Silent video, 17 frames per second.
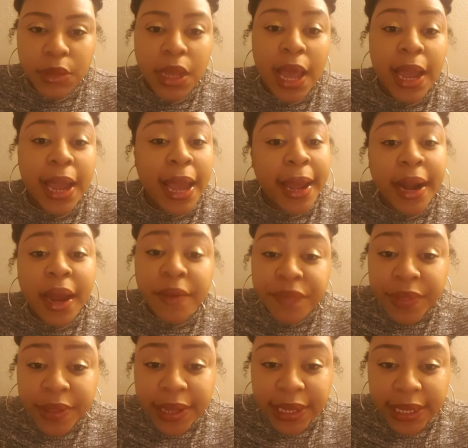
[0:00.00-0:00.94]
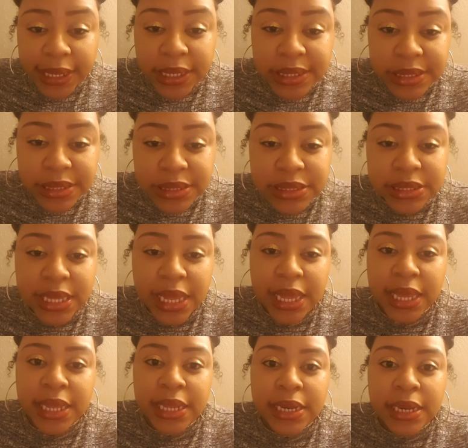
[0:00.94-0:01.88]
I got off the cleanse
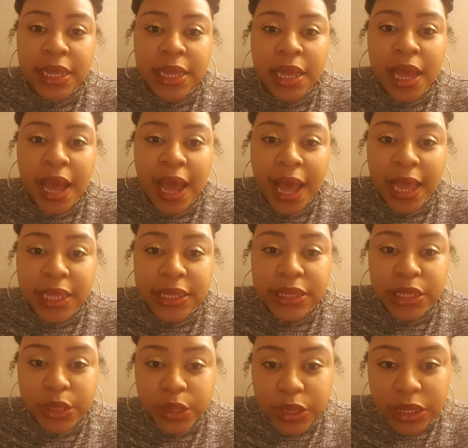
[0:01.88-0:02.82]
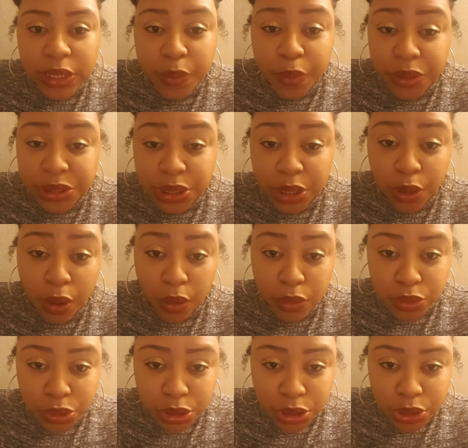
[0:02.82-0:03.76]
and I literally went to the
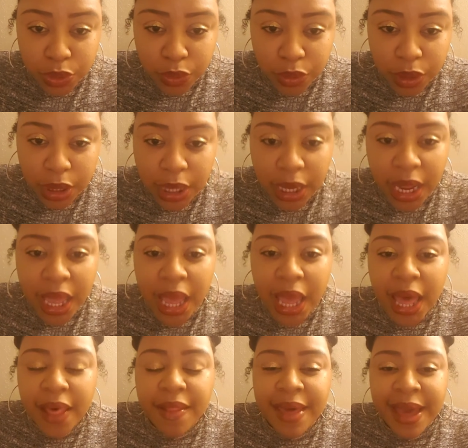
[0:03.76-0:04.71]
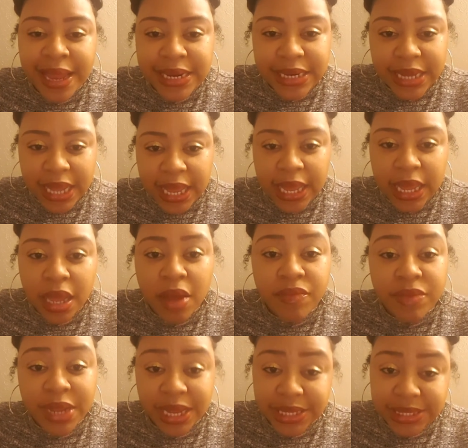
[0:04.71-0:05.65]
grocery store that day
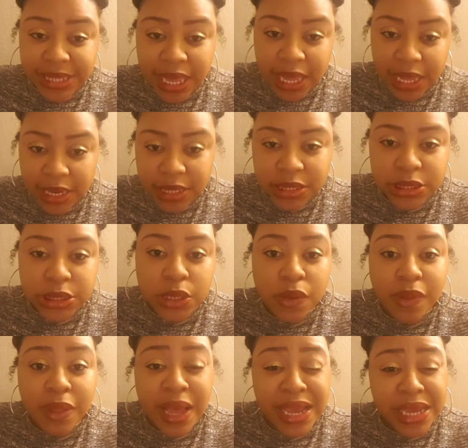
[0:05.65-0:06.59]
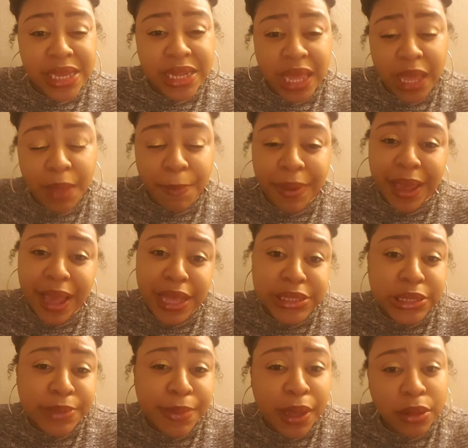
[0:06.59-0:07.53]
of day 10 so that I could like pick out
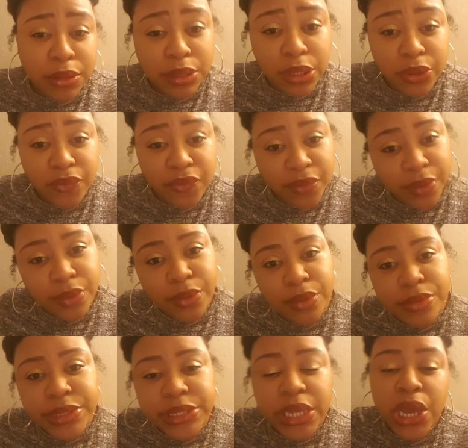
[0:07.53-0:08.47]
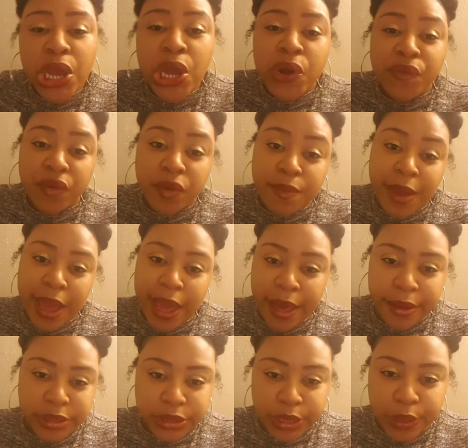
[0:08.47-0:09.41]
some healthier foods for my
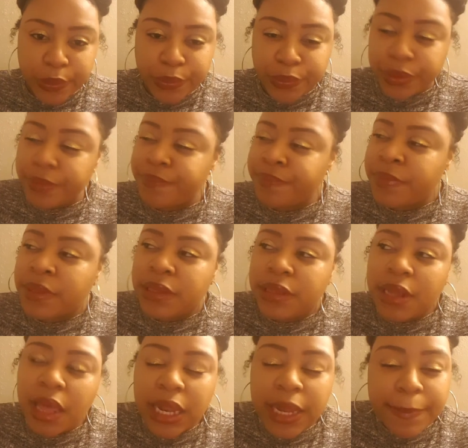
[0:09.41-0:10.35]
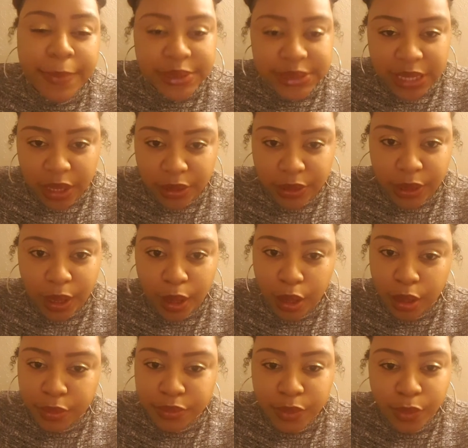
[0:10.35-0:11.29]
household. Now let me tell
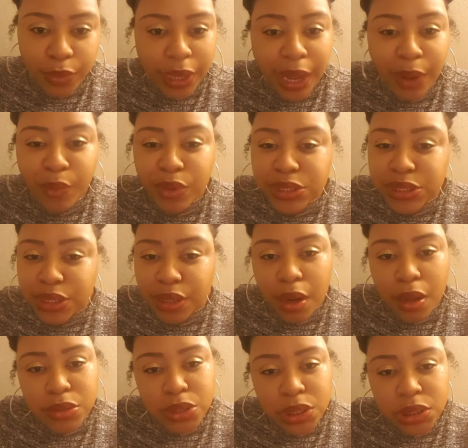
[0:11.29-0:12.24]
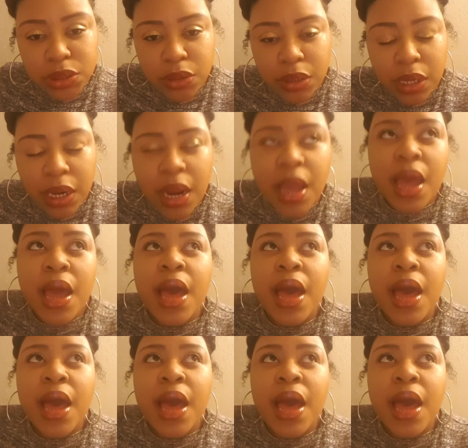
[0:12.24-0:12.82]
y'all, when I went to the grocery store,